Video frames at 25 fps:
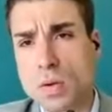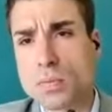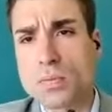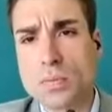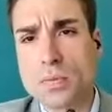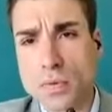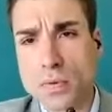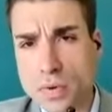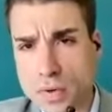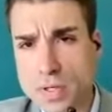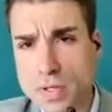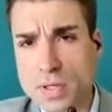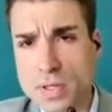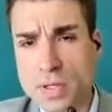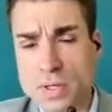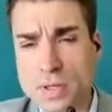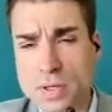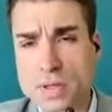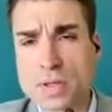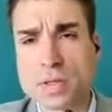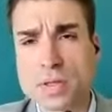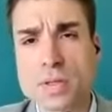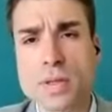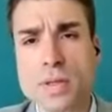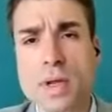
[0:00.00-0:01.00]

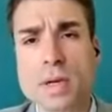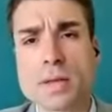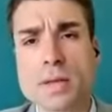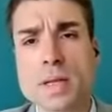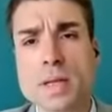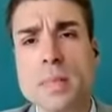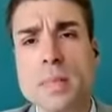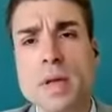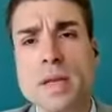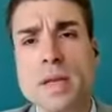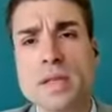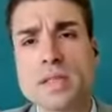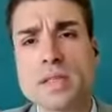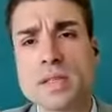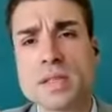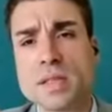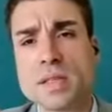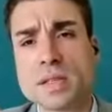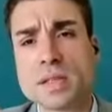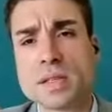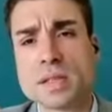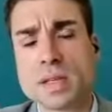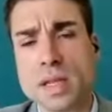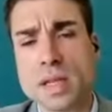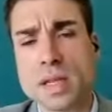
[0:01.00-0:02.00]
converting the
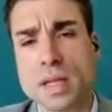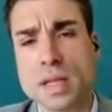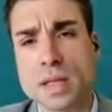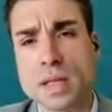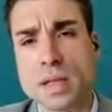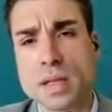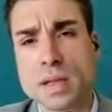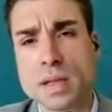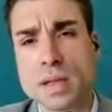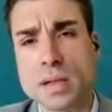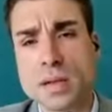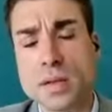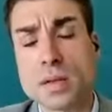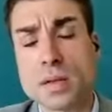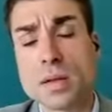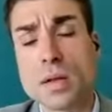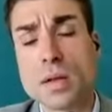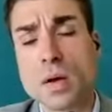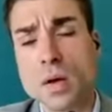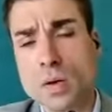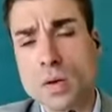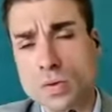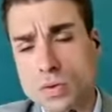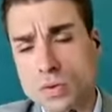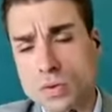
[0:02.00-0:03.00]
databases and
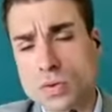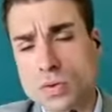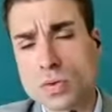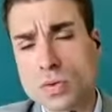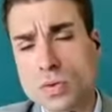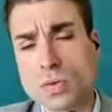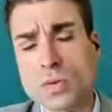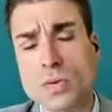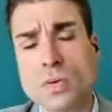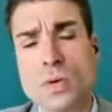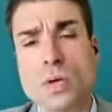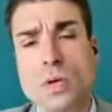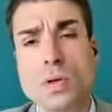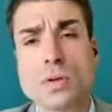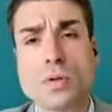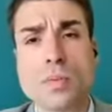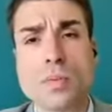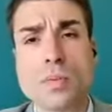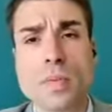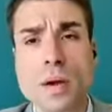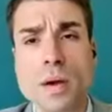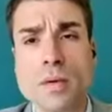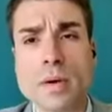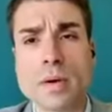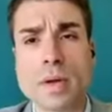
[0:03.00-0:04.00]
also
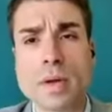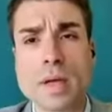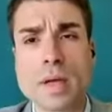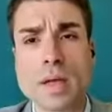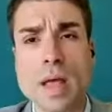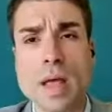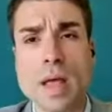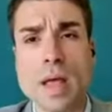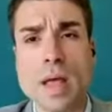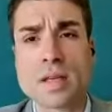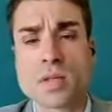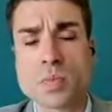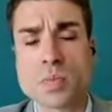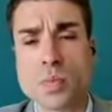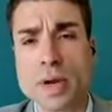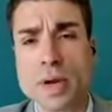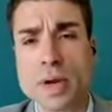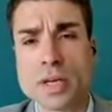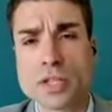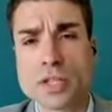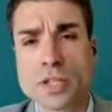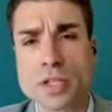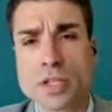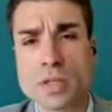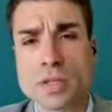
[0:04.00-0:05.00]
numeric
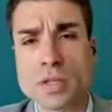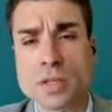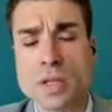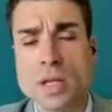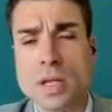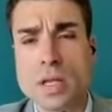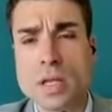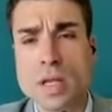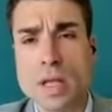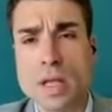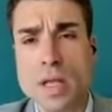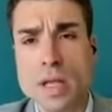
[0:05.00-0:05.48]
expression,